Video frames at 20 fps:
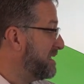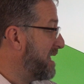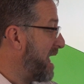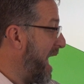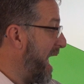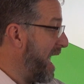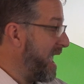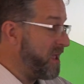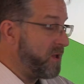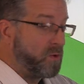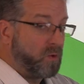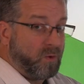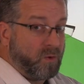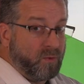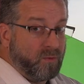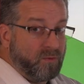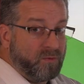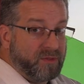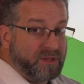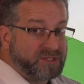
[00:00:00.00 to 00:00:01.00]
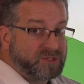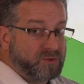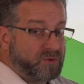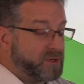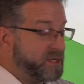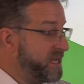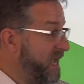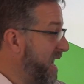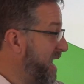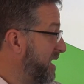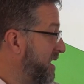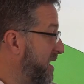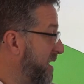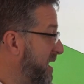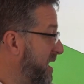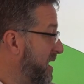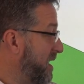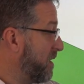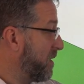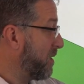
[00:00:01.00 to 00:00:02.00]
angle that's created
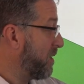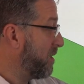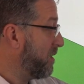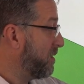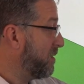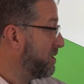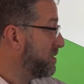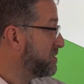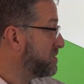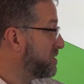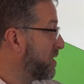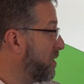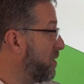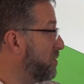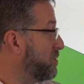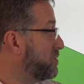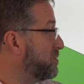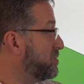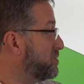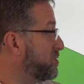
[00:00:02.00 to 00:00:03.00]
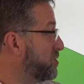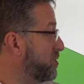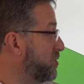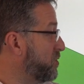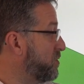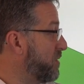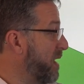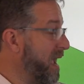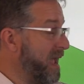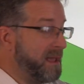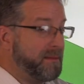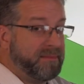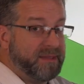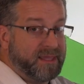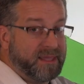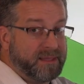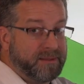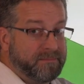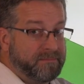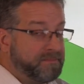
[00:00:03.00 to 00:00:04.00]
here. So
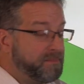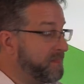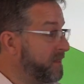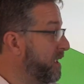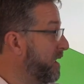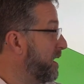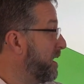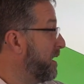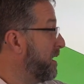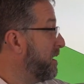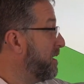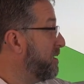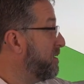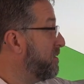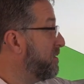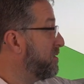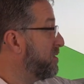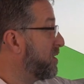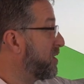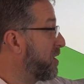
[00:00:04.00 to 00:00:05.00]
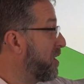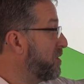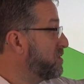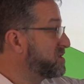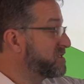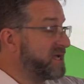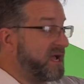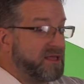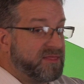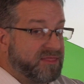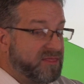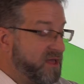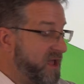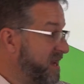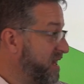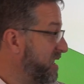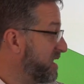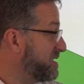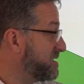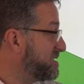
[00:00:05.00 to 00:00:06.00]
2AB. The cosine
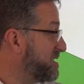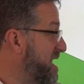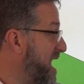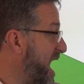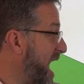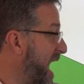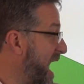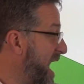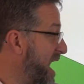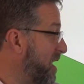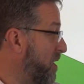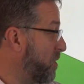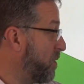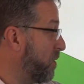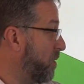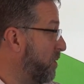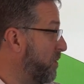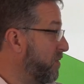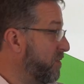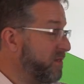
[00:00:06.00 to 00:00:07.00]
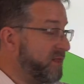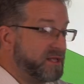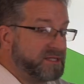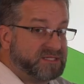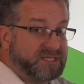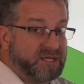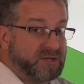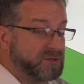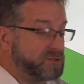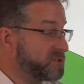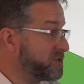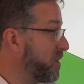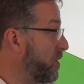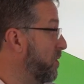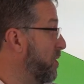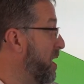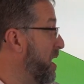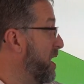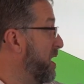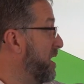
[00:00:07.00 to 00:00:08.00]
theta is the angle that's here.
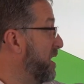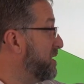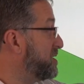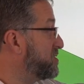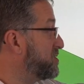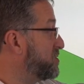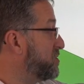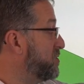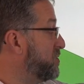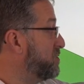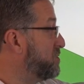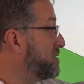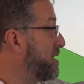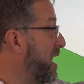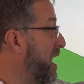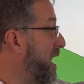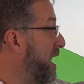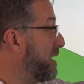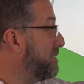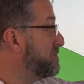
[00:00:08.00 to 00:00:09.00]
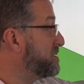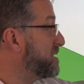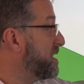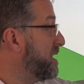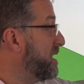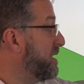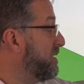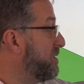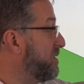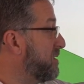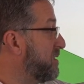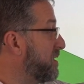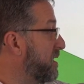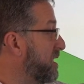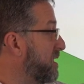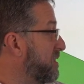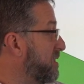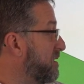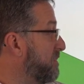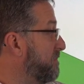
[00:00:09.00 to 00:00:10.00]
So it's 2 times the
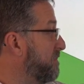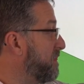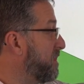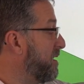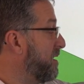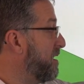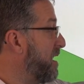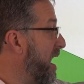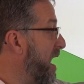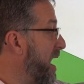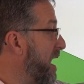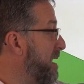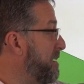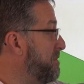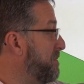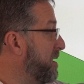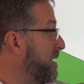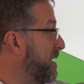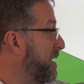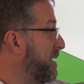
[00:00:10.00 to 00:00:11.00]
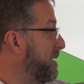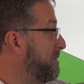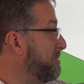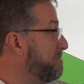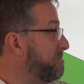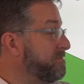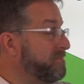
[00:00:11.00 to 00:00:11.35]
length AB